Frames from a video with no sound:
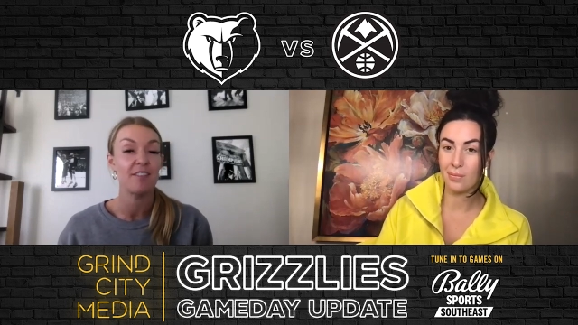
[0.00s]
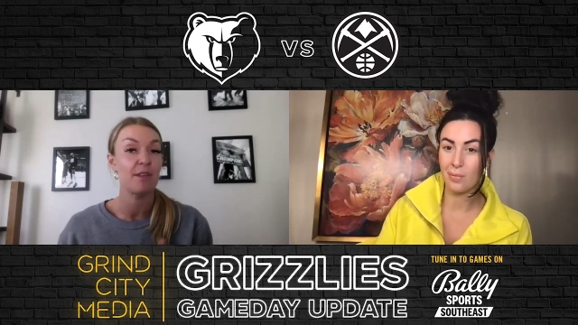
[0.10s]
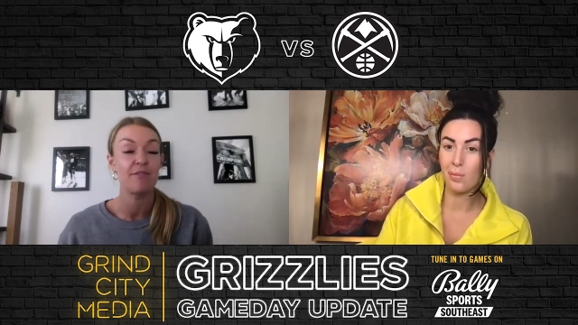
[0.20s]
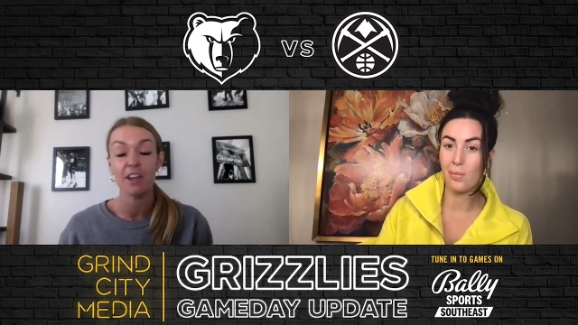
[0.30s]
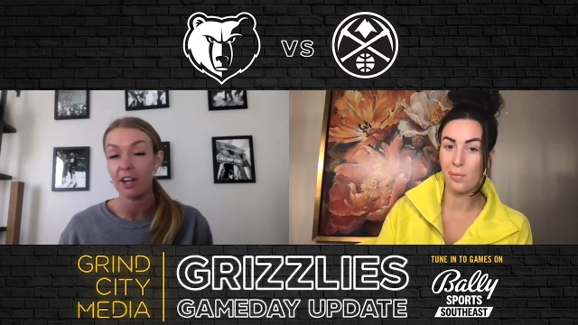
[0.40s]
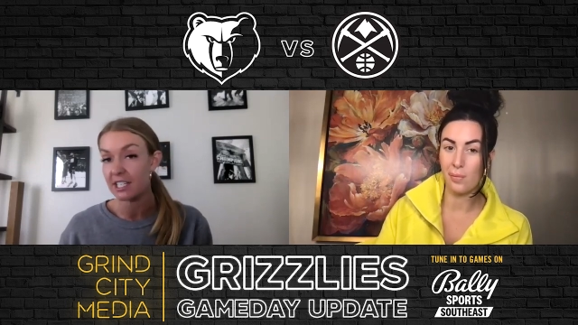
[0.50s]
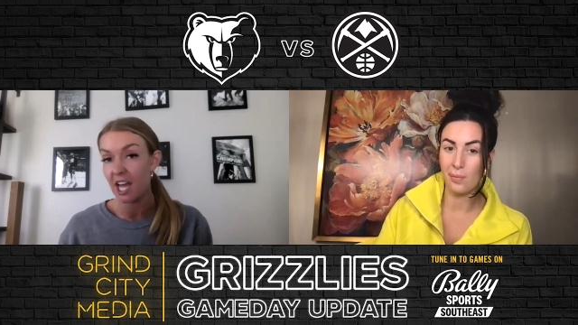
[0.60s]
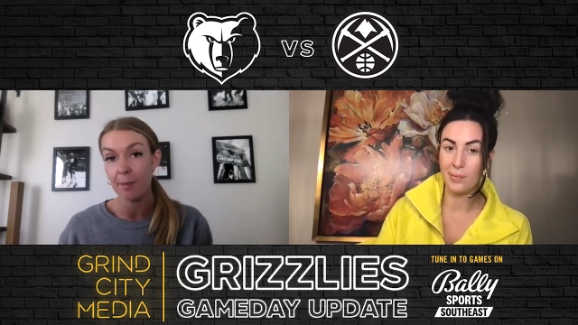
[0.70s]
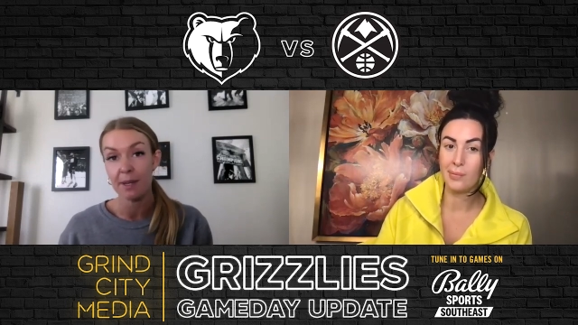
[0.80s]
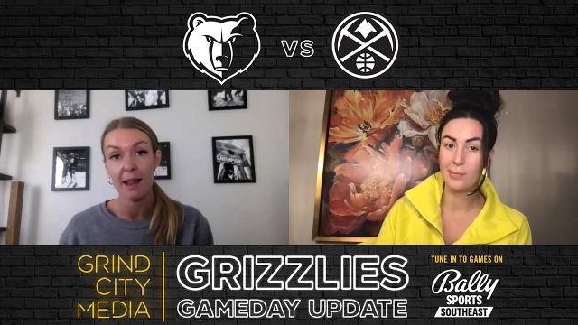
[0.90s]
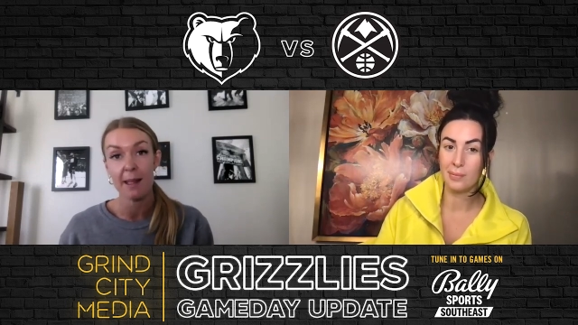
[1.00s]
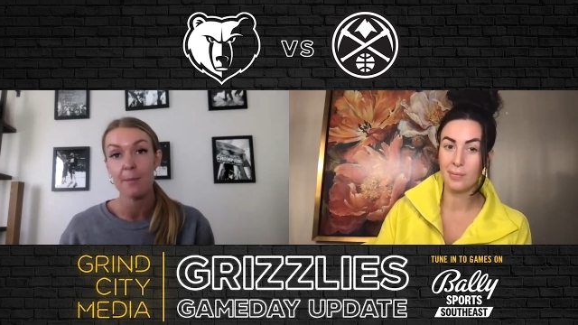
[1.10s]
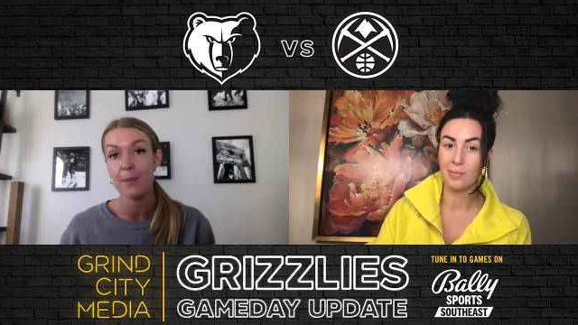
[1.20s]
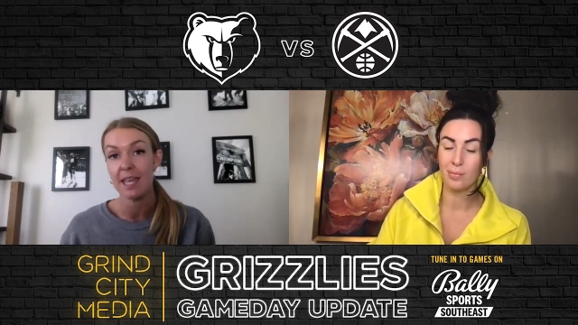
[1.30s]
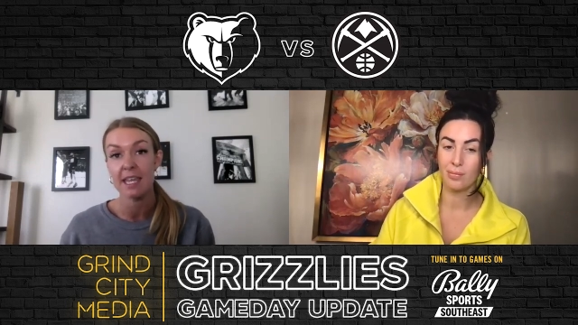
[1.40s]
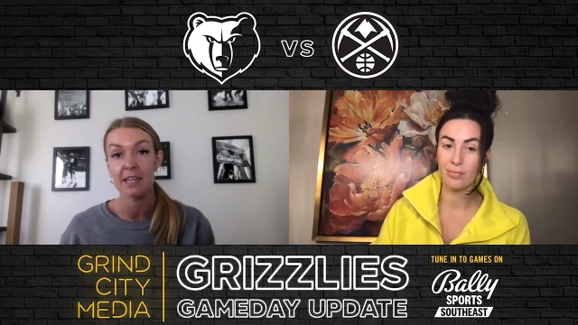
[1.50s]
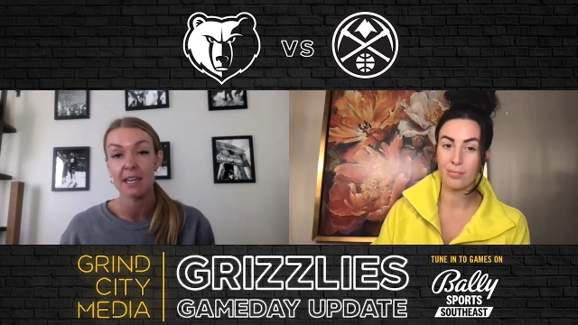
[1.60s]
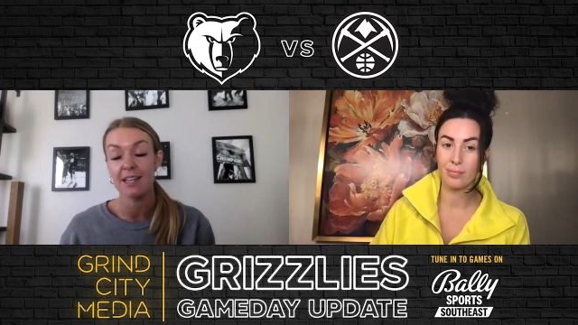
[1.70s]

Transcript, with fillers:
Speaker 1: They've been very dominant in the paint,